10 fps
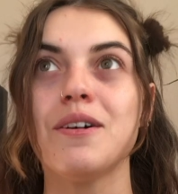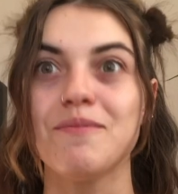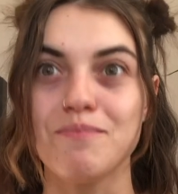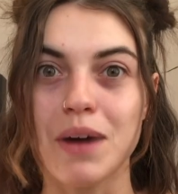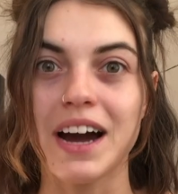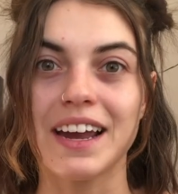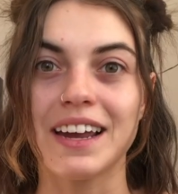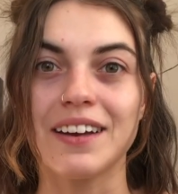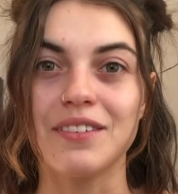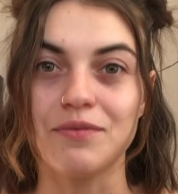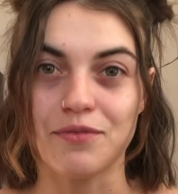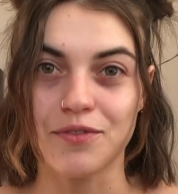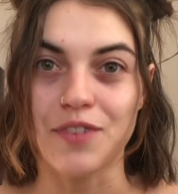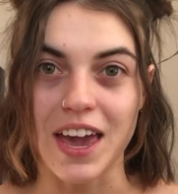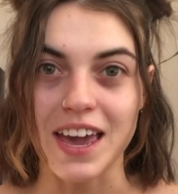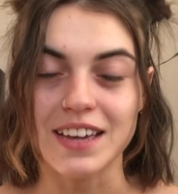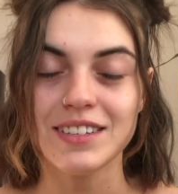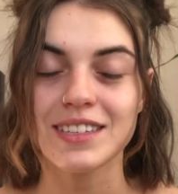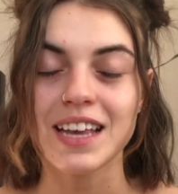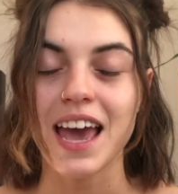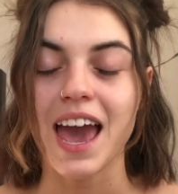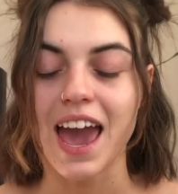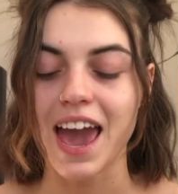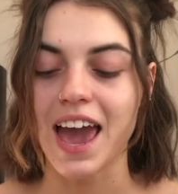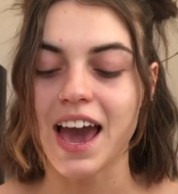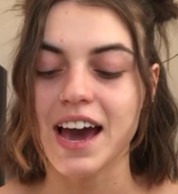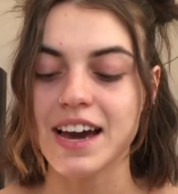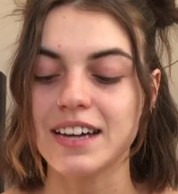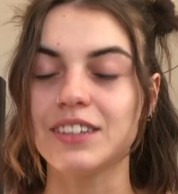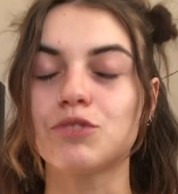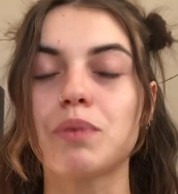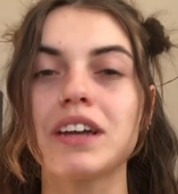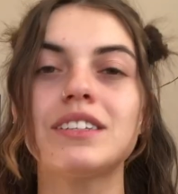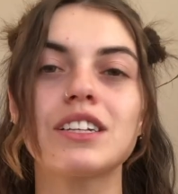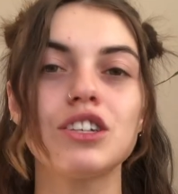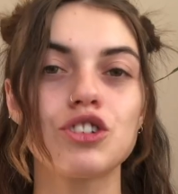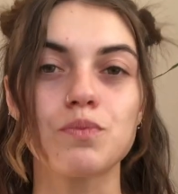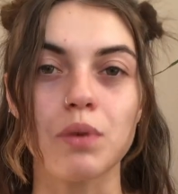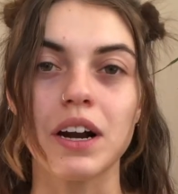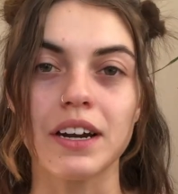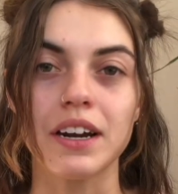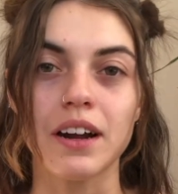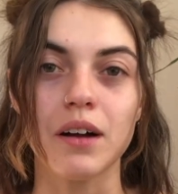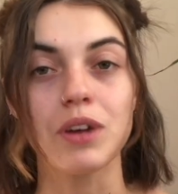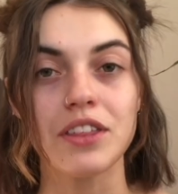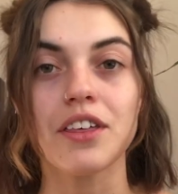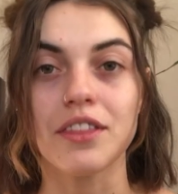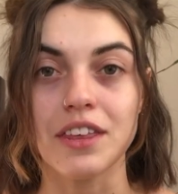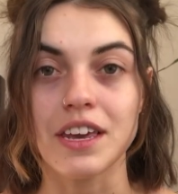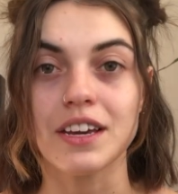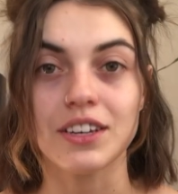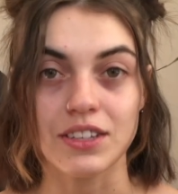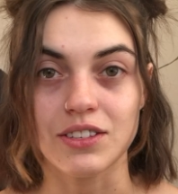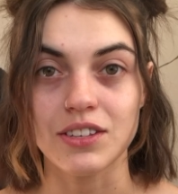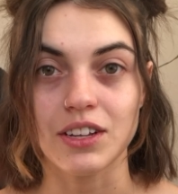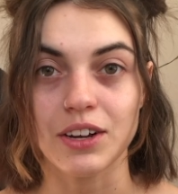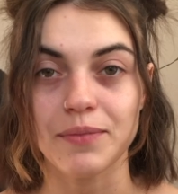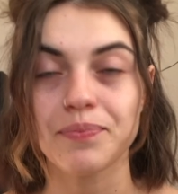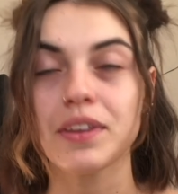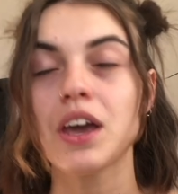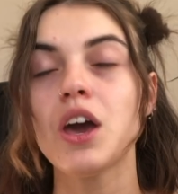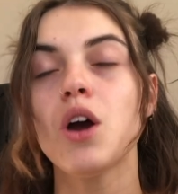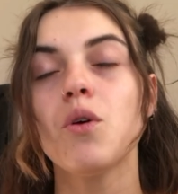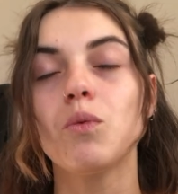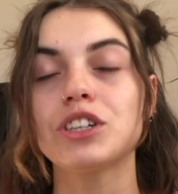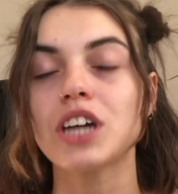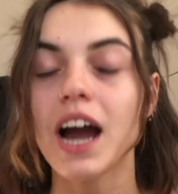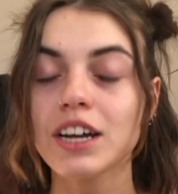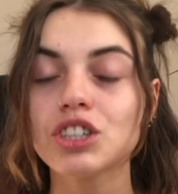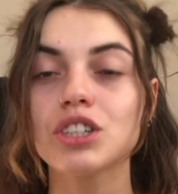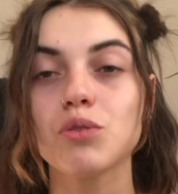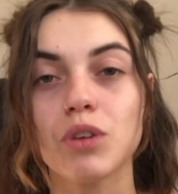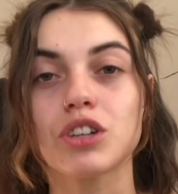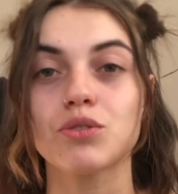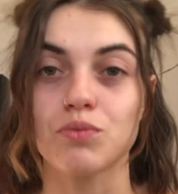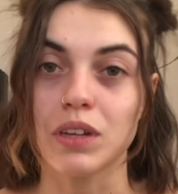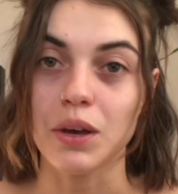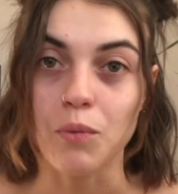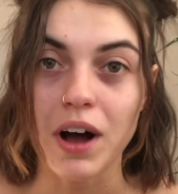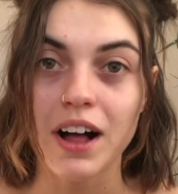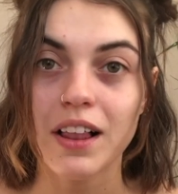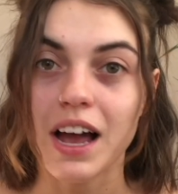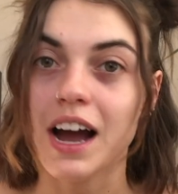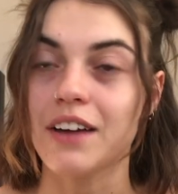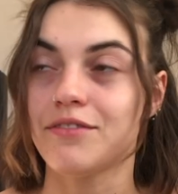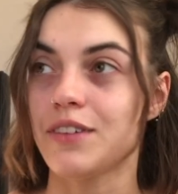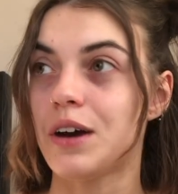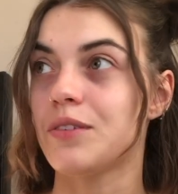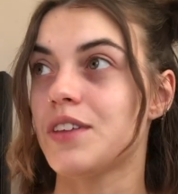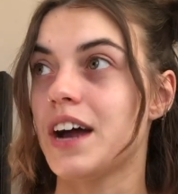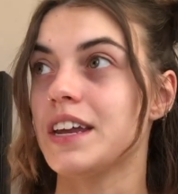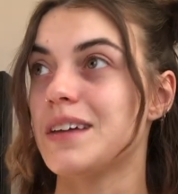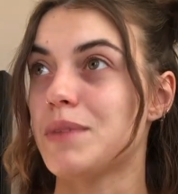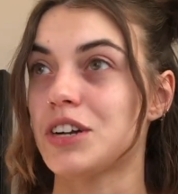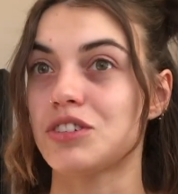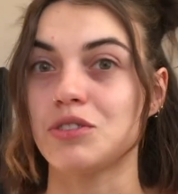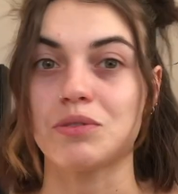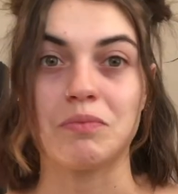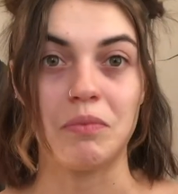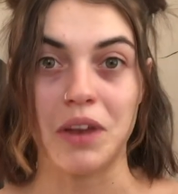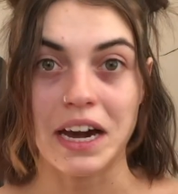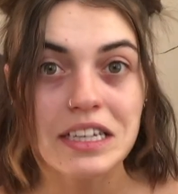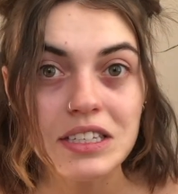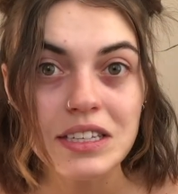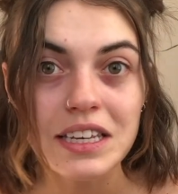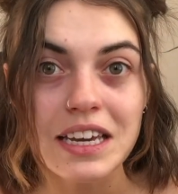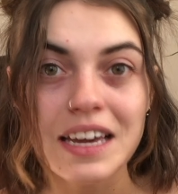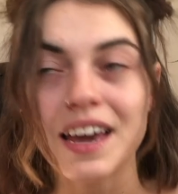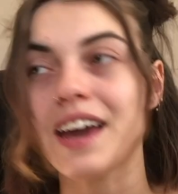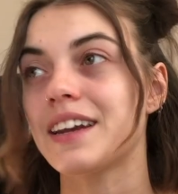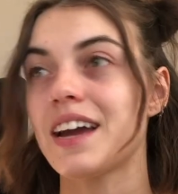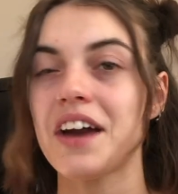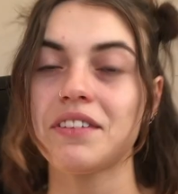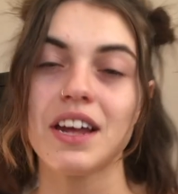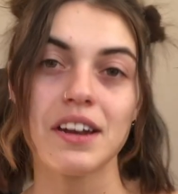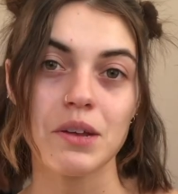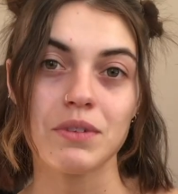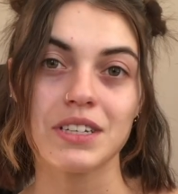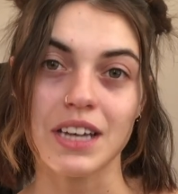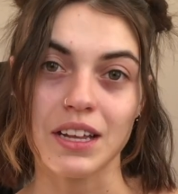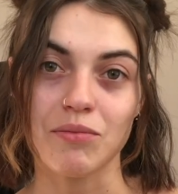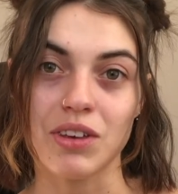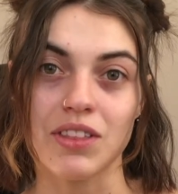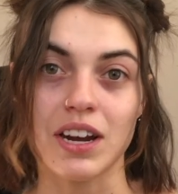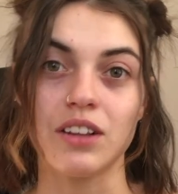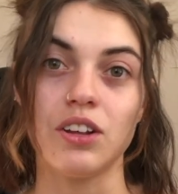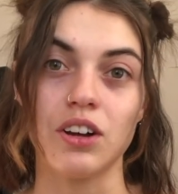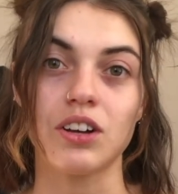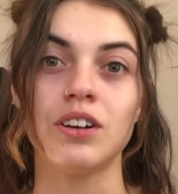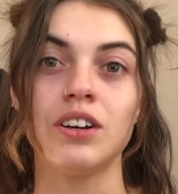my face and basically just brighten it up with the concealer, which actually works really well. I found that it matches nicely and I haven't had anyone telling me that I look